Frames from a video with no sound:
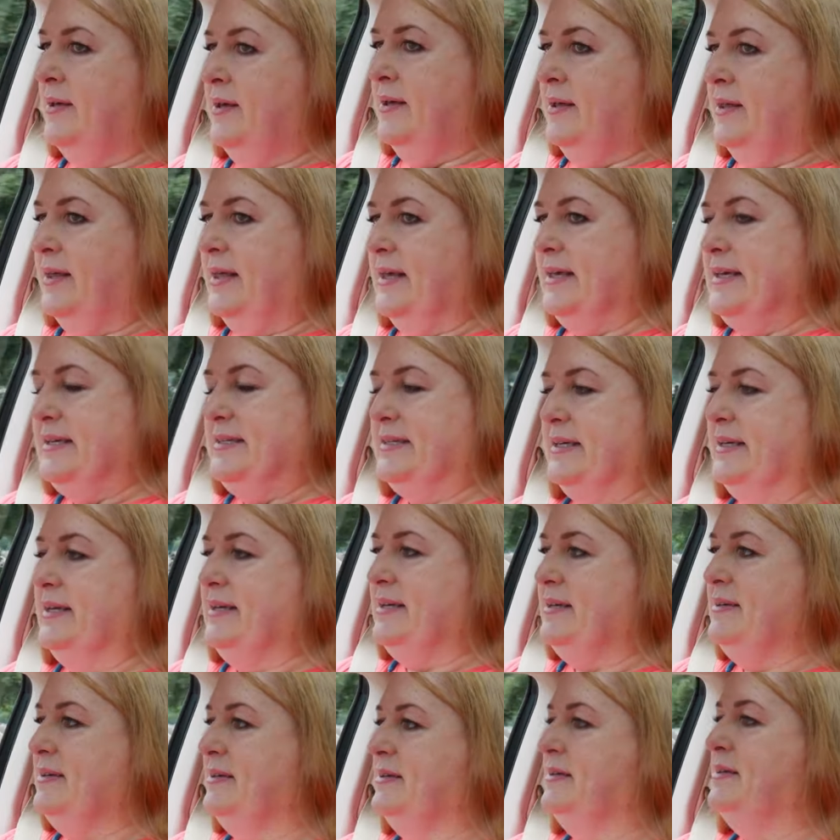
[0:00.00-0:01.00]
There's a,
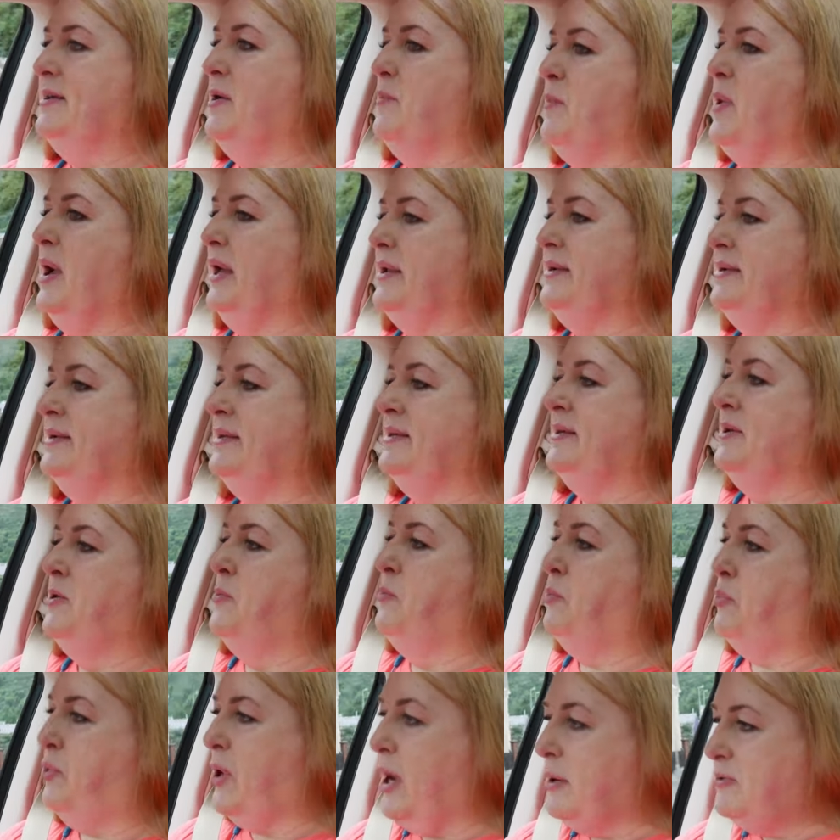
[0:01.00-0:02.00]
a man
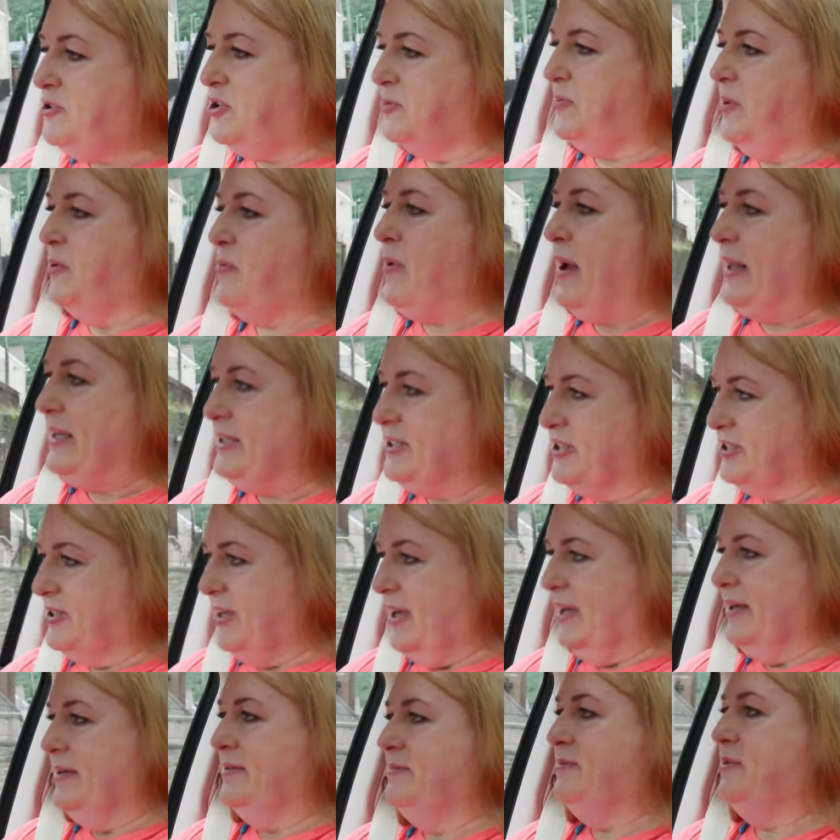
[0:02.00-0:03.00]
proud to be Welsh
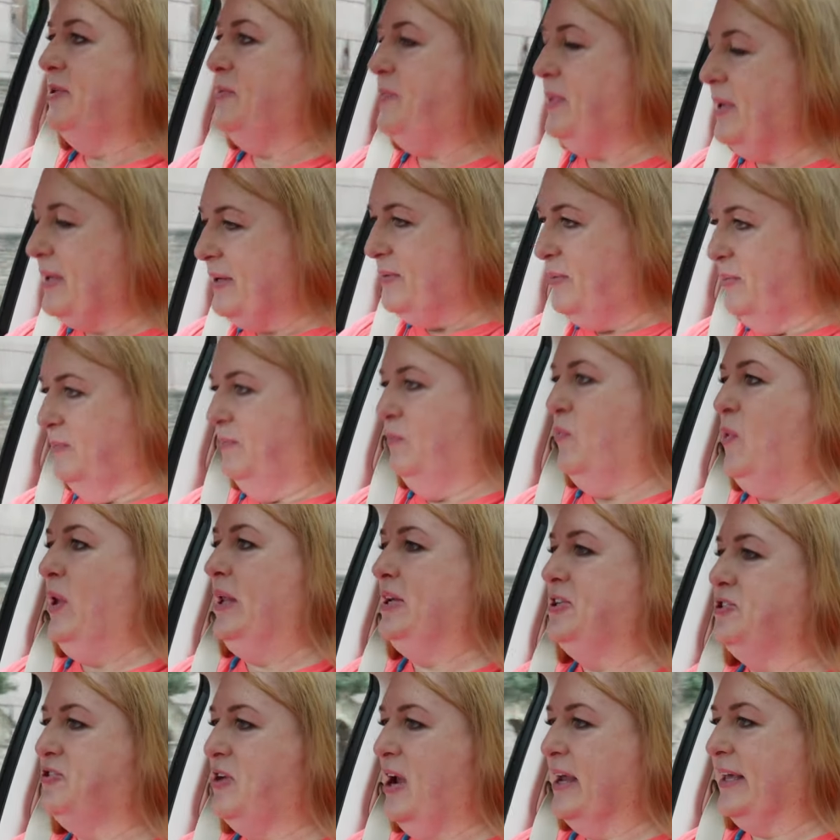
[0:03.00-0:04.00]
there, with a big
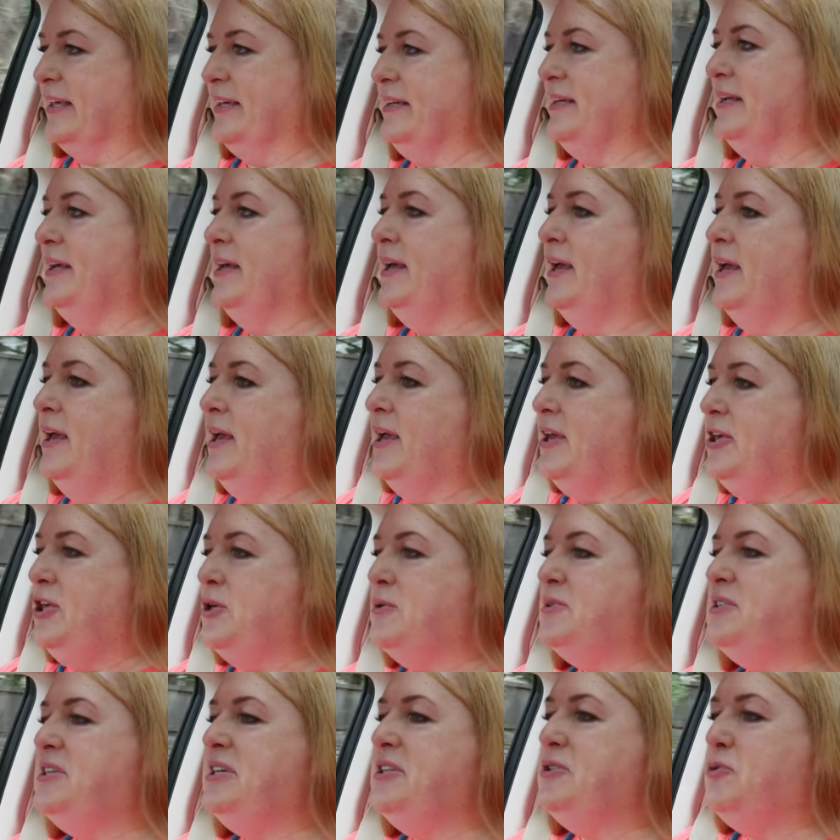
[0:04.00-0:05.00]
Welsh dragon.
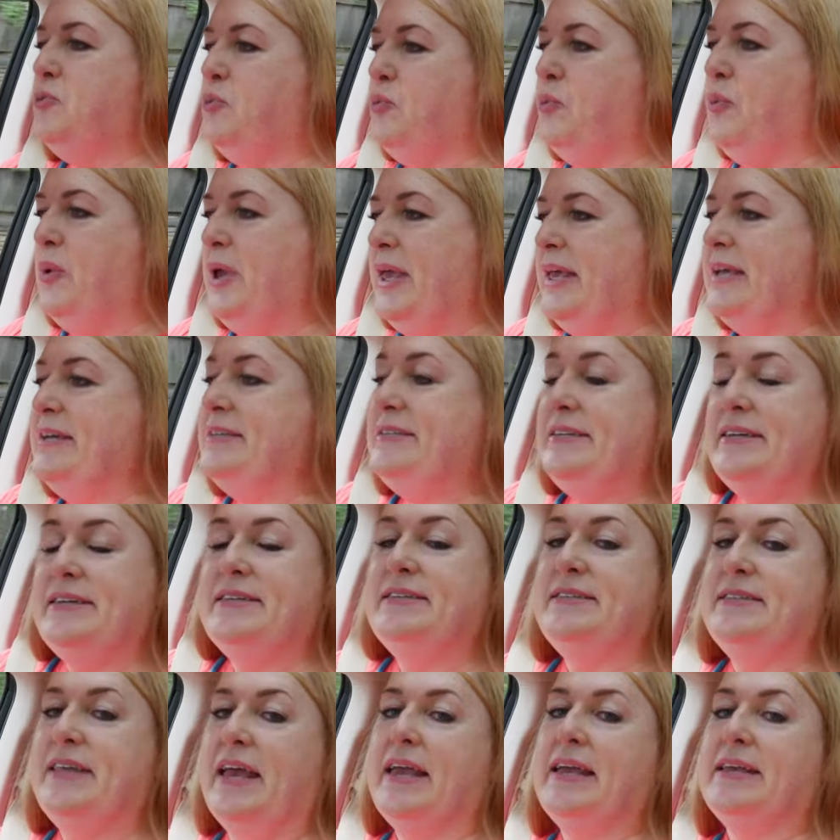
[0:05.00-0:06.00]
You see the
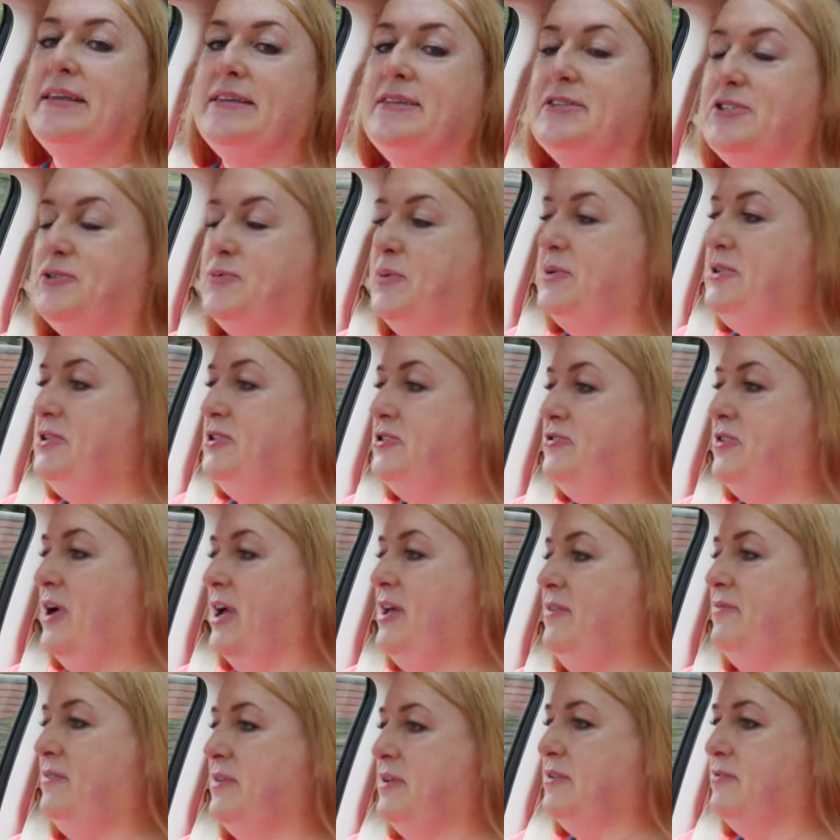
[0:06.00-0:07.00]
weirdest things when you're
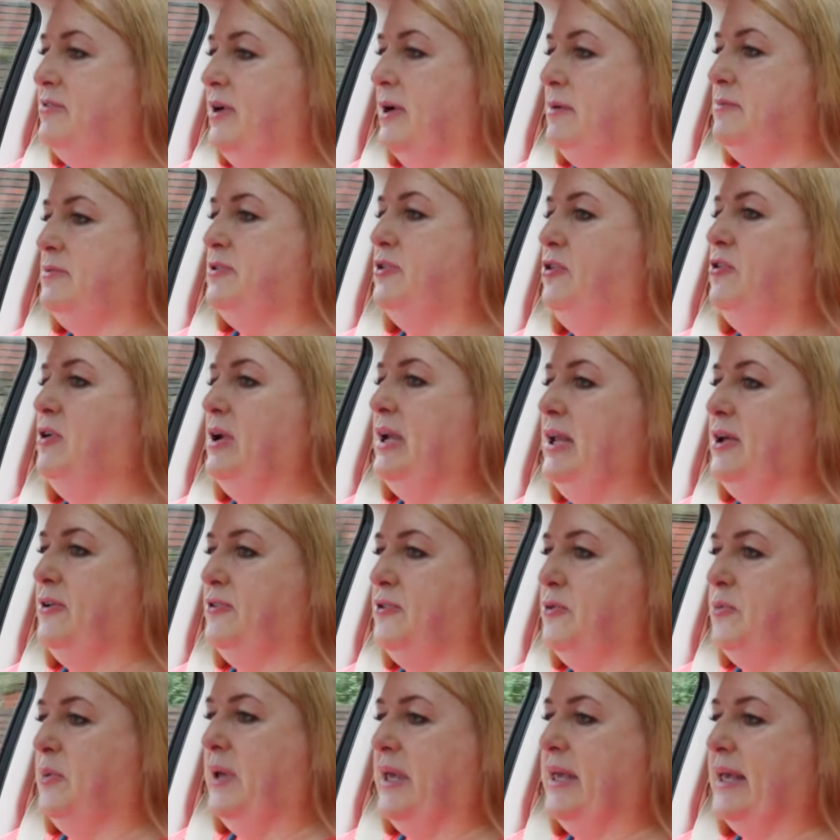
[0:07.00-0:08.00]
driving around early on
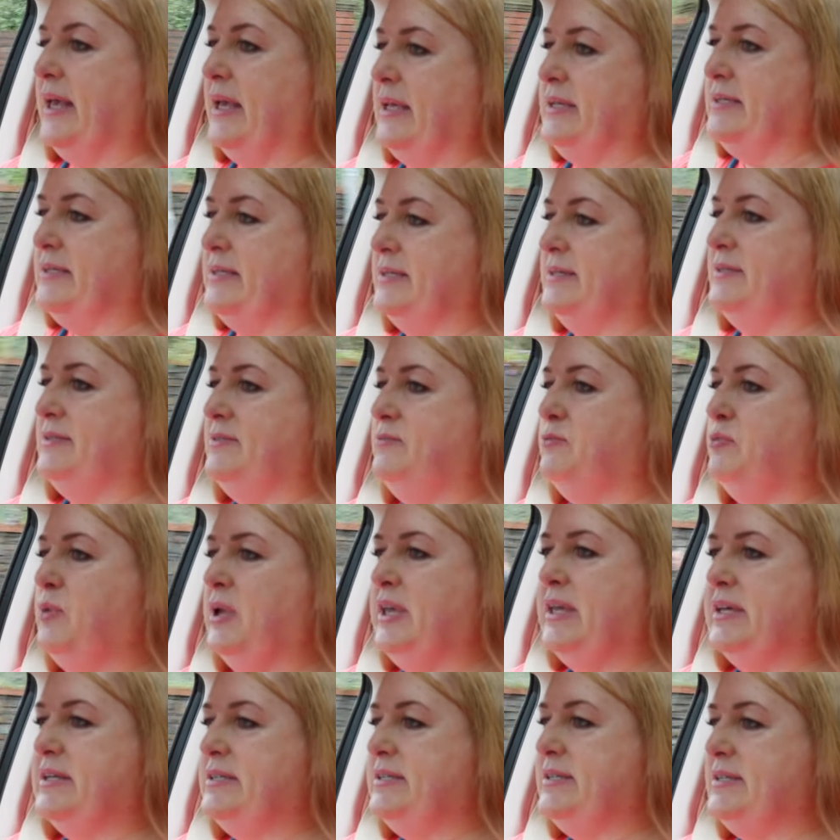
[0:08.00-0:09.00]
the weekend.
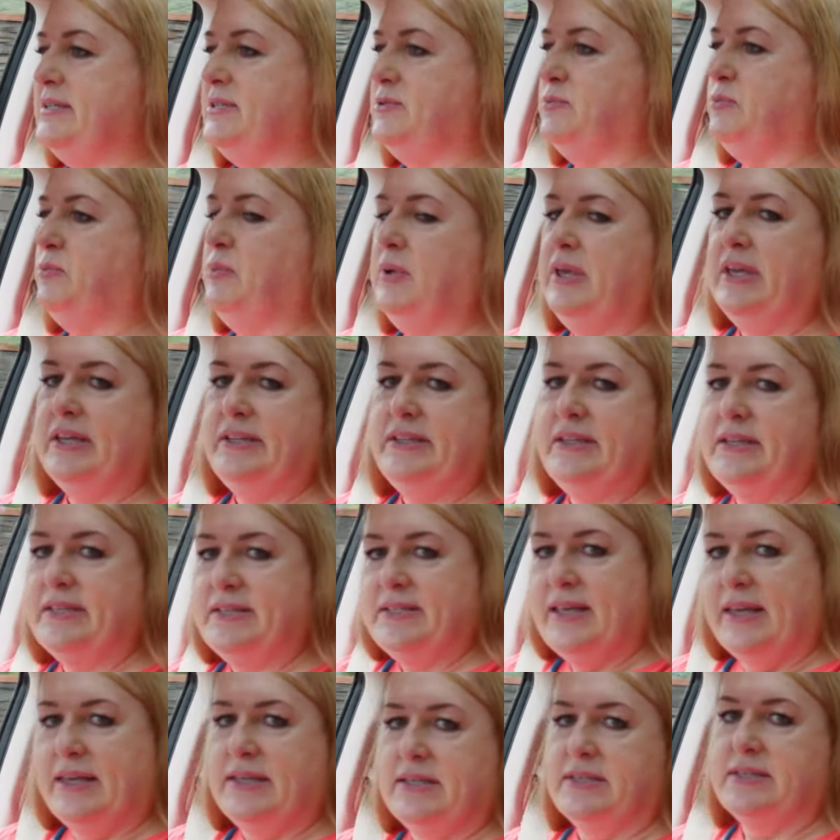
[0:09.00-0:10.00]
Weirdest, weirdest
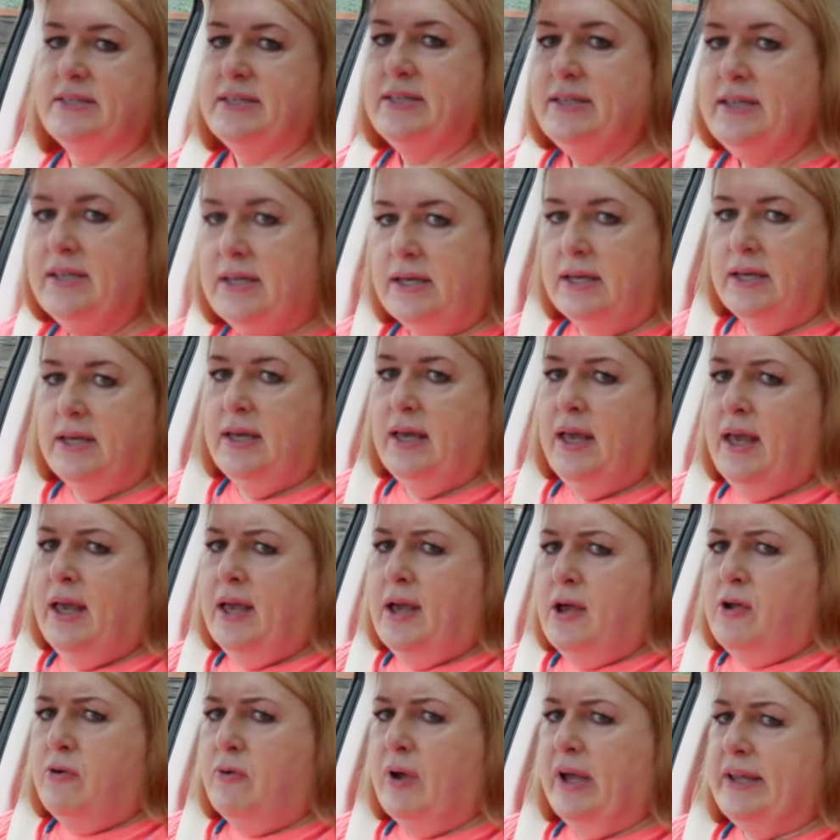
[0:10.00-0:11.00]
things.
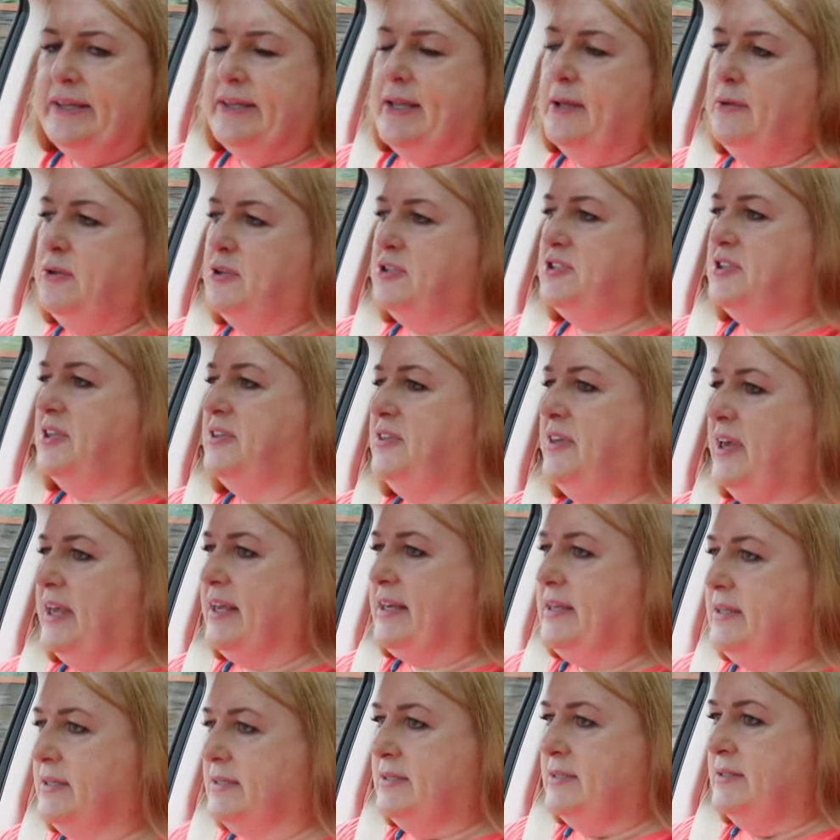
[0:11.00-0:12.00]
Right, now here's the thing.